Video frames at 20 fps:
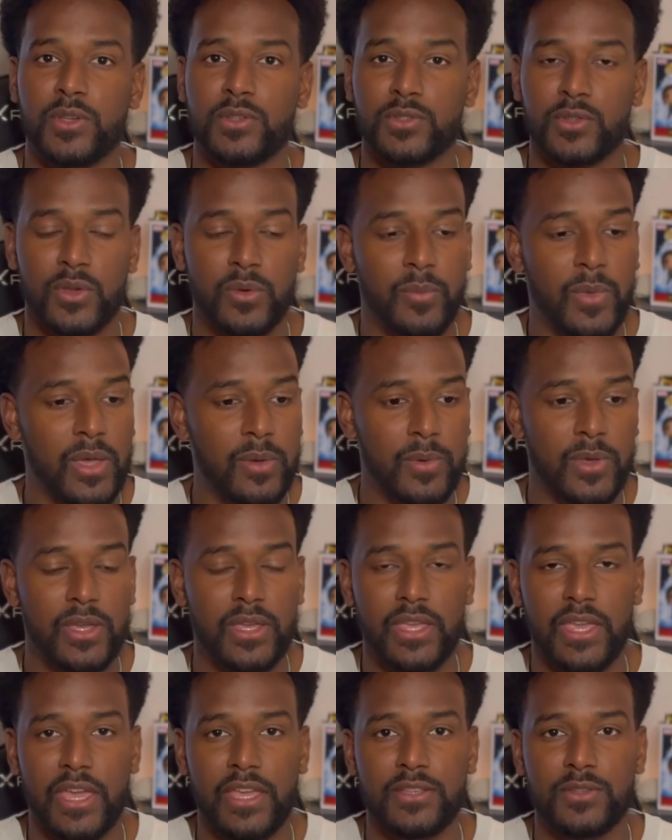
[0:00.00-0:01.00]
So it may be a
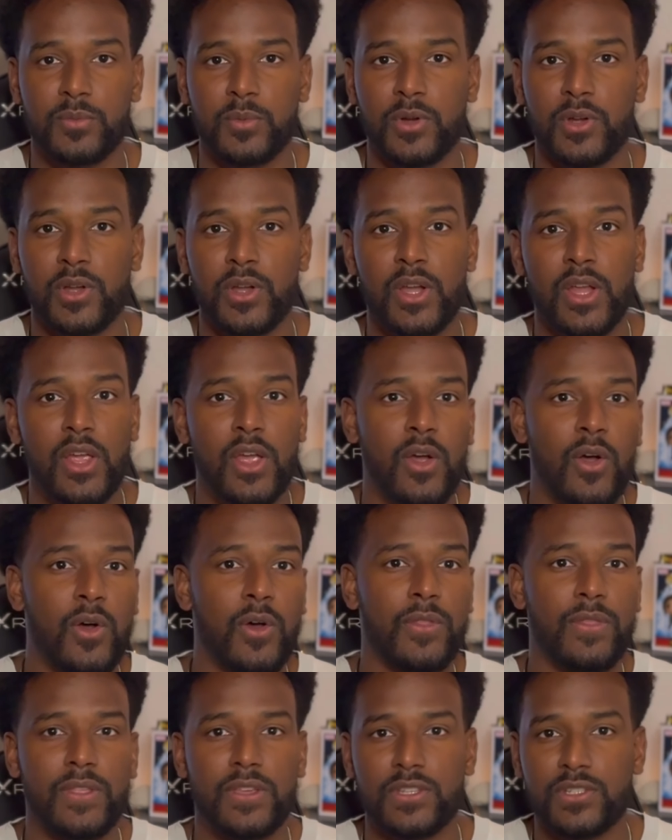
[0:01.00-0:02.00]
case where
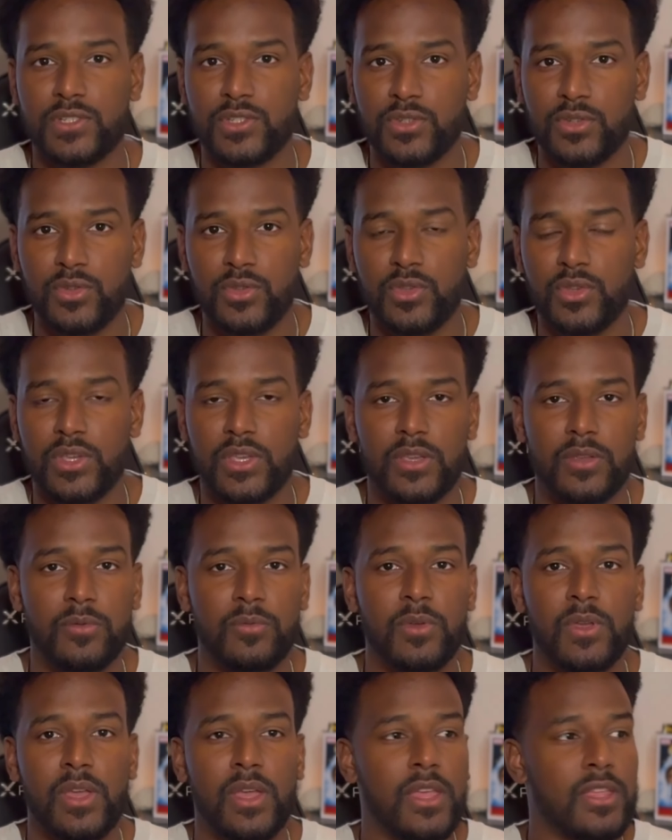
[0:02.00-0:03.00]
on this shoe, you can
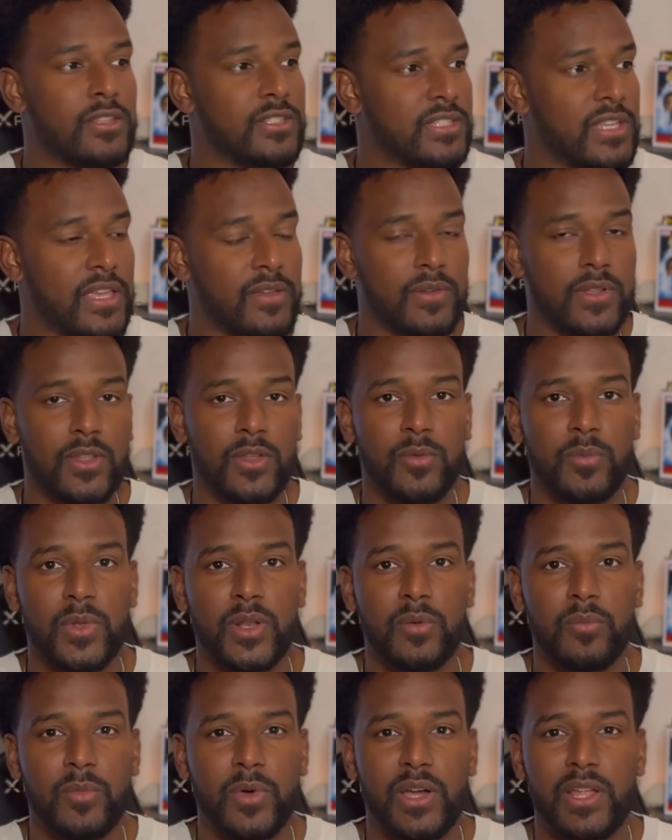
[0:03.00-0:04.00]
save a little bit
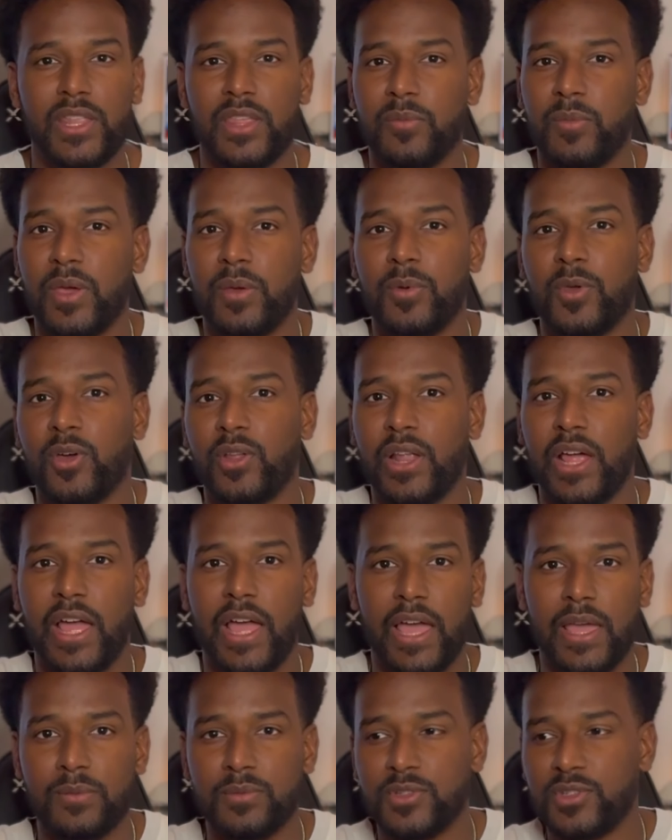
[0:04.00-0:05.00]
of money, maybe on a
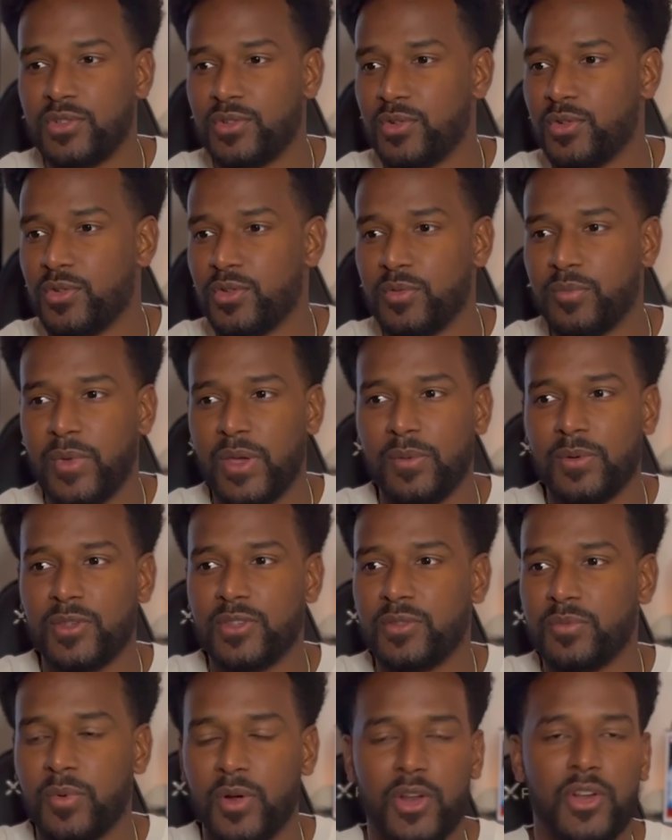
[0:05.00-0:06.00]
hype shoe, maybe
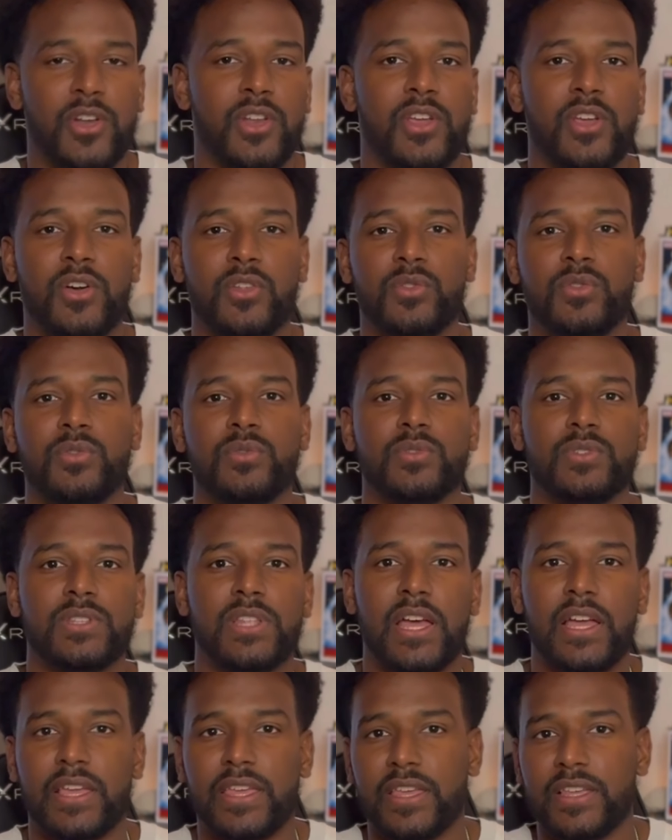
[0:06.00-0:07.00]
smarter to go through
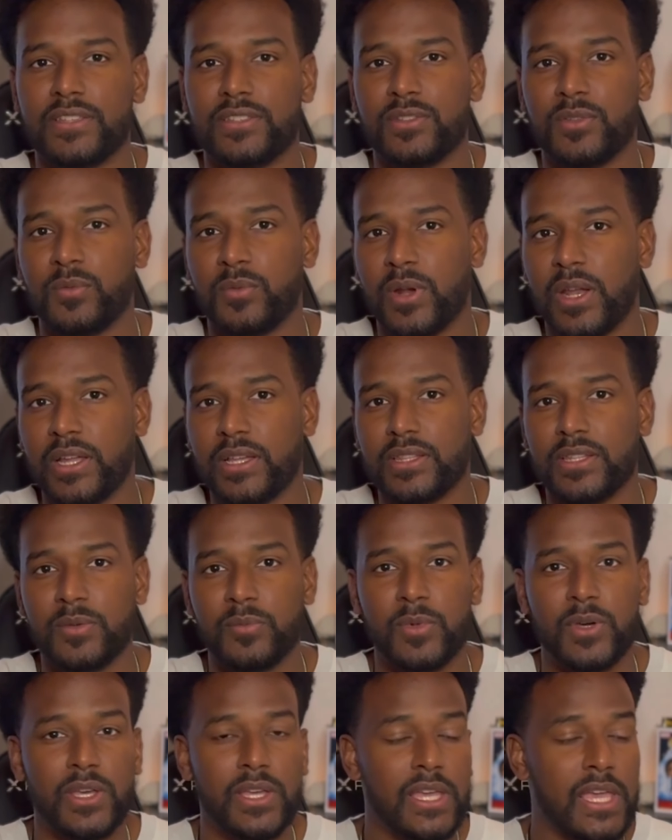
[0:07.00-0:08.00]
StockX directly,
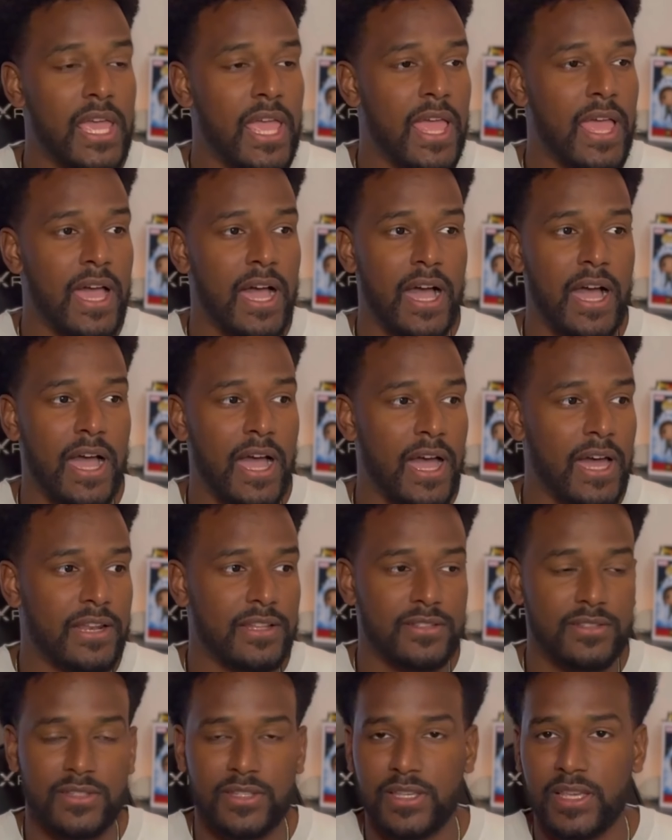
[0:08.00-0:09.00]
but
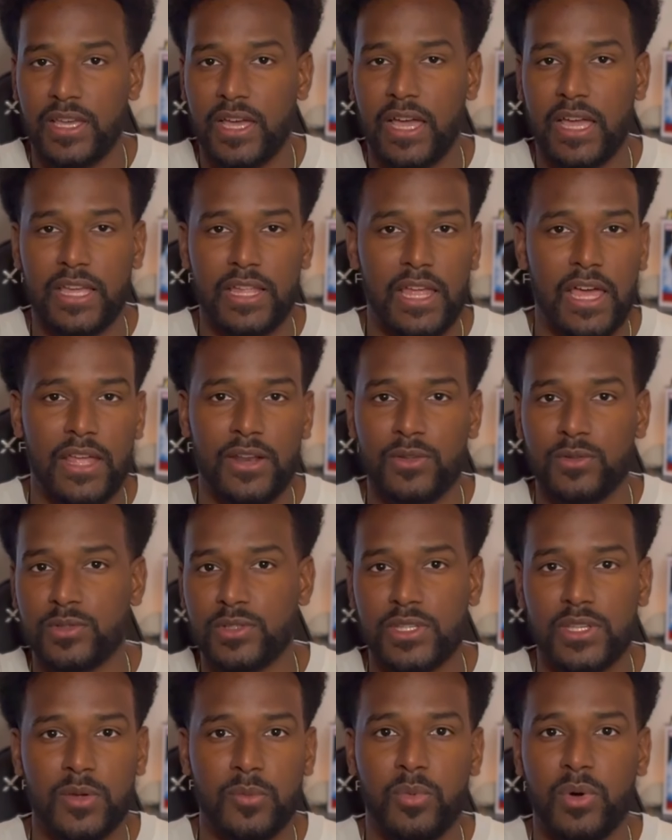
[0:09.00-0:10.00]
honestly, I, I don't
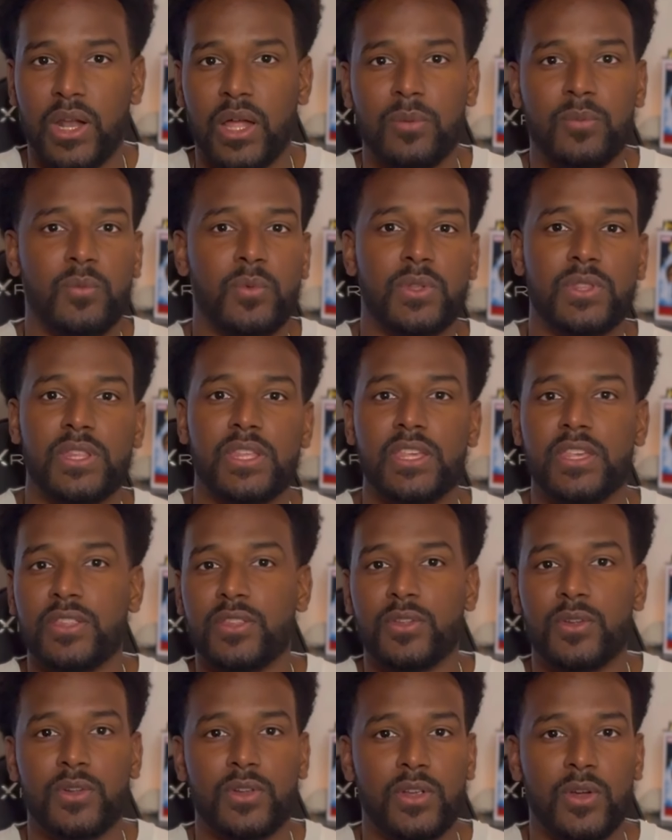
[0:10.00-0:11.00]
see a problem with
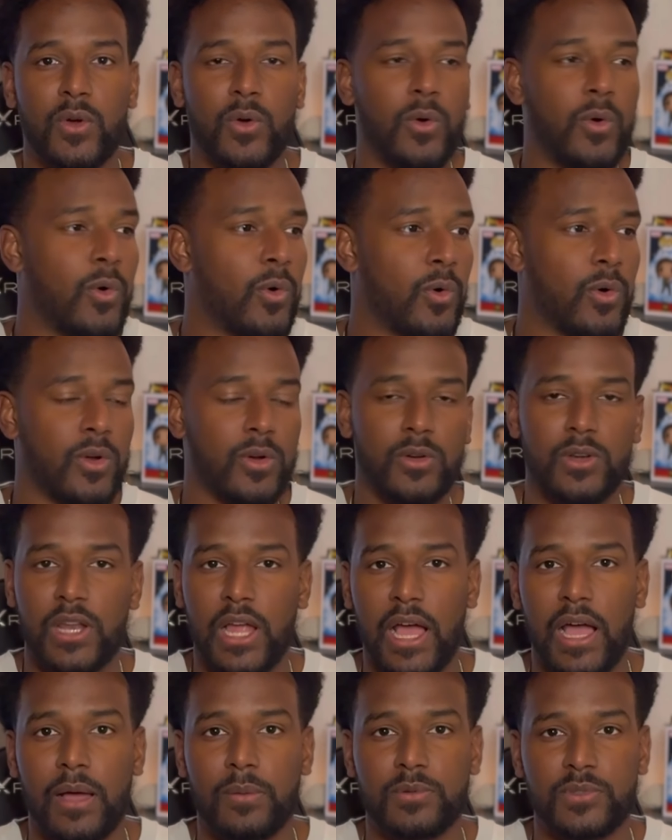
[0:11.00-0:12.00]
either or
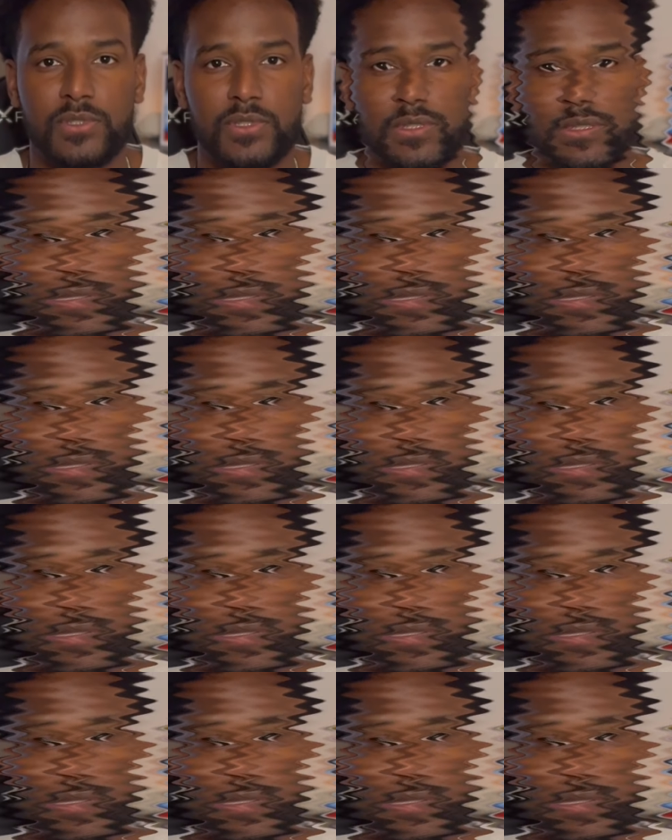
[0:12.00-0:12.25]
option.